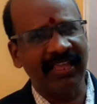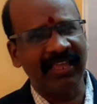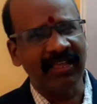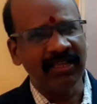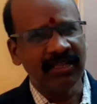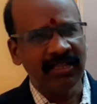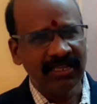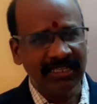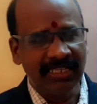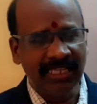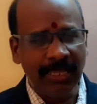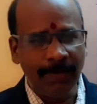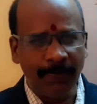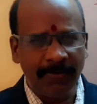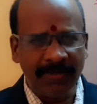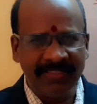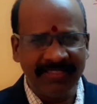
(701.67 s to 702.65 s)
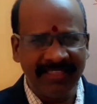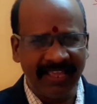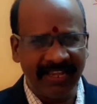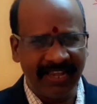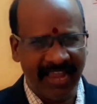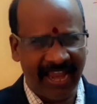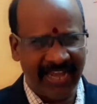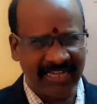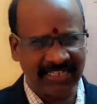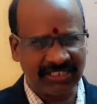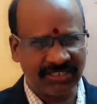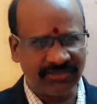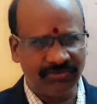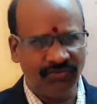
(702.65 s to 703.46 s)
keep in their hands for